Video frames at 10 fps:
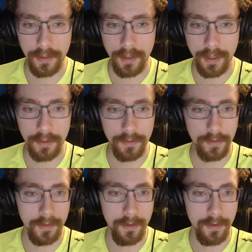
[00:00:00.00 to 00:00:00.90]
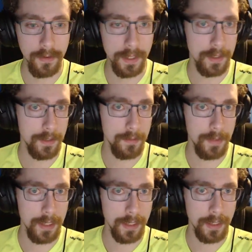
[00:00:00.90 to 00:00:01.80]
I don't know that to
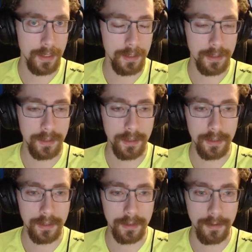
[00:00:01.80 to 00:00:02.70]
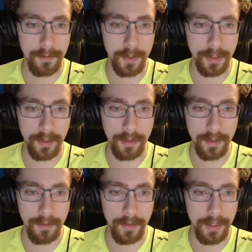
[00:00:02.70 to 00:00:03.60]
be the case necessarily, but
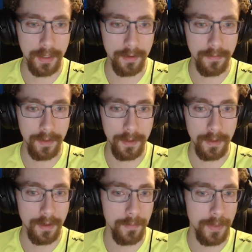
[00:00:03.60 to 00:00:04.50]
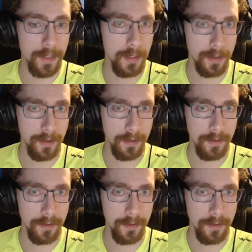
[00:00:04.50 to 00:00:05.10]
I might have the opinion